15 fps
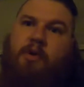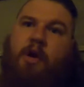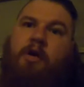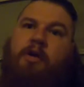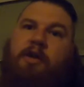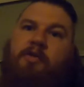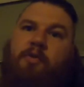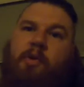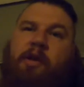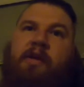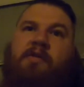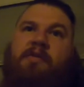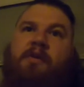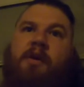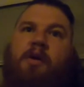early
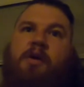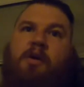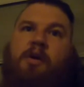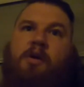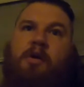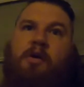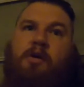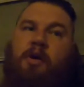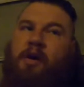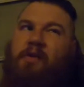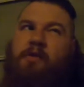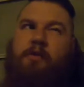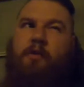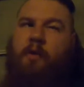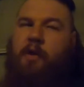20s. I
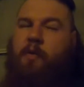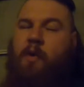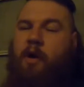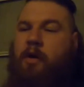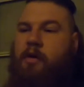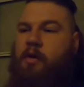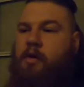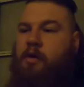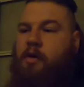was 21.